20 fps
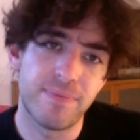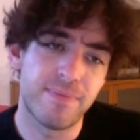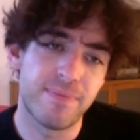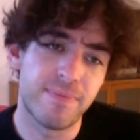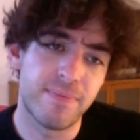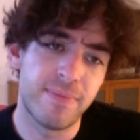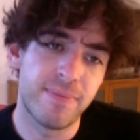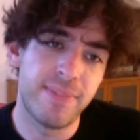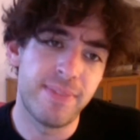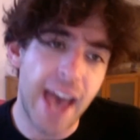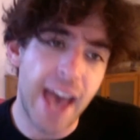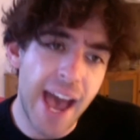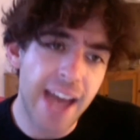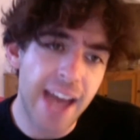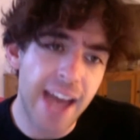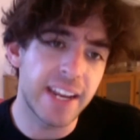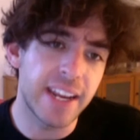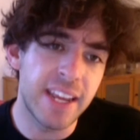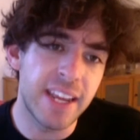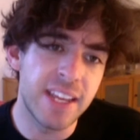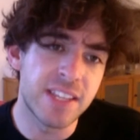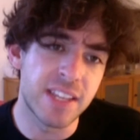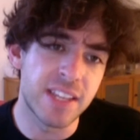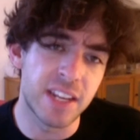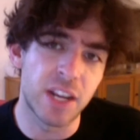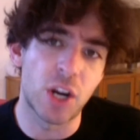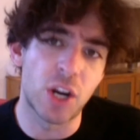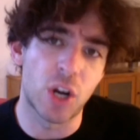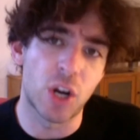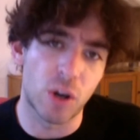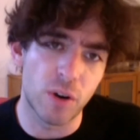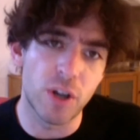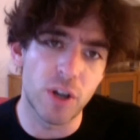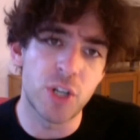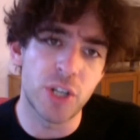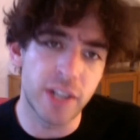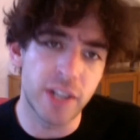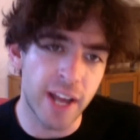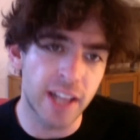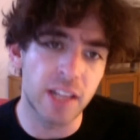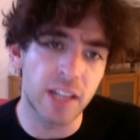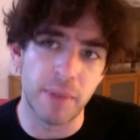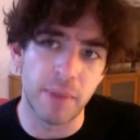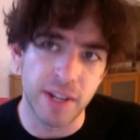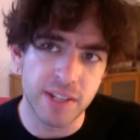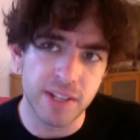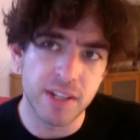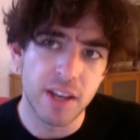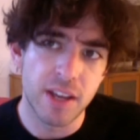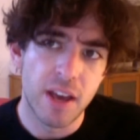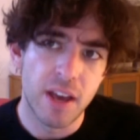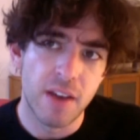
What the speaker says: that is an encouraging element.